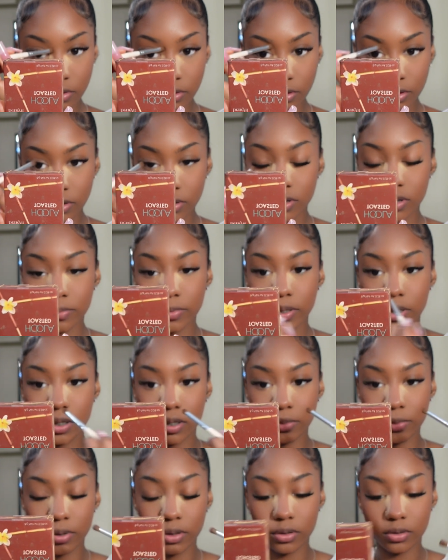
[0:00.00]
into my
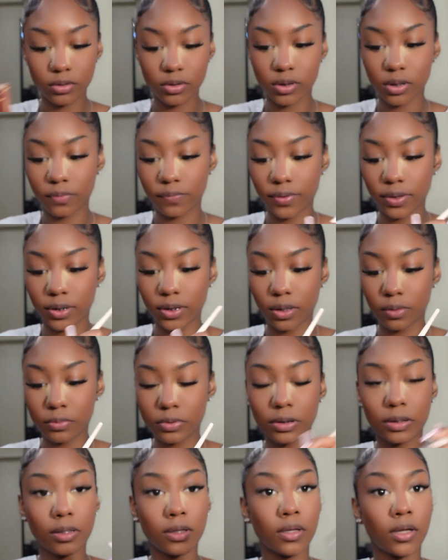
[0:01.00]
eyebrows. I feel like that was
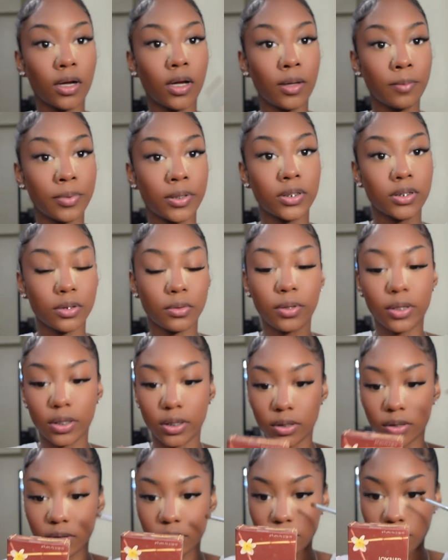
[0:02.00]
a lot, but it's
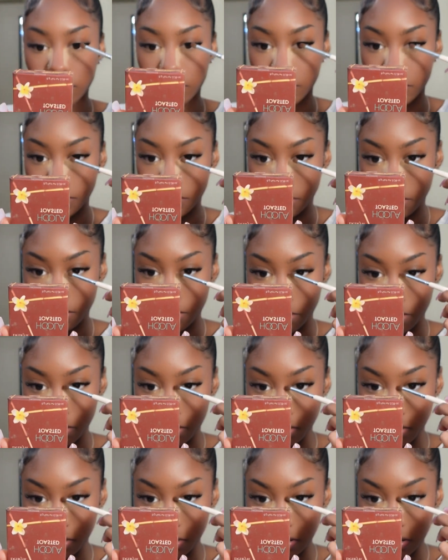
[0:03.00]
okay
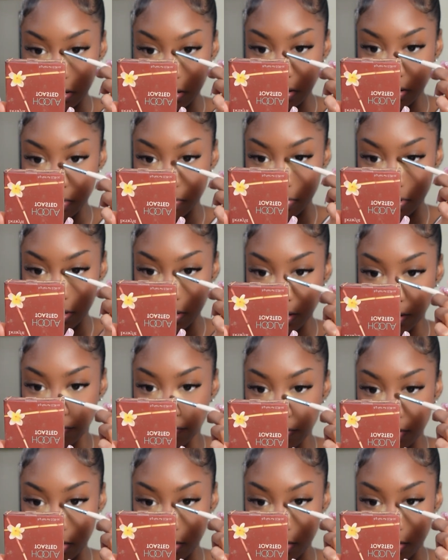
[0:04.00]
because we can definitely